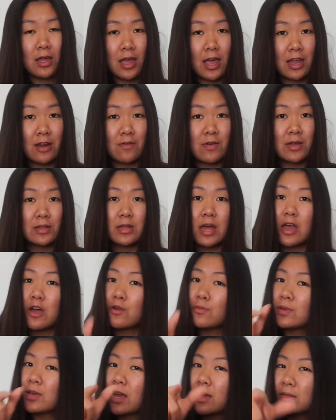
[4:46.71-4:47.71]
Anyways, I
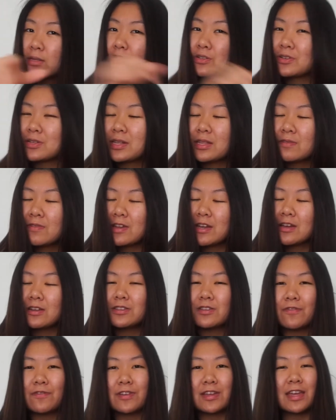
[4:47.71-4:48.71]
hope you guys enjoyed this video.
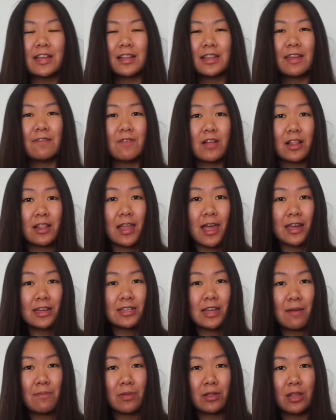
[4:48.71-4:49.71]
Don't forget to leave a like
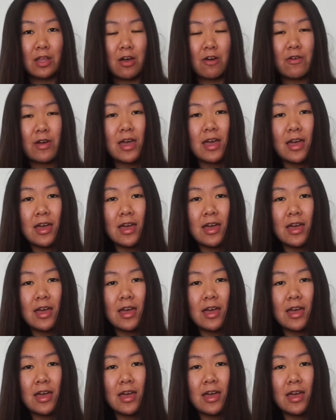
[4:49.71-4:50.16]
down below.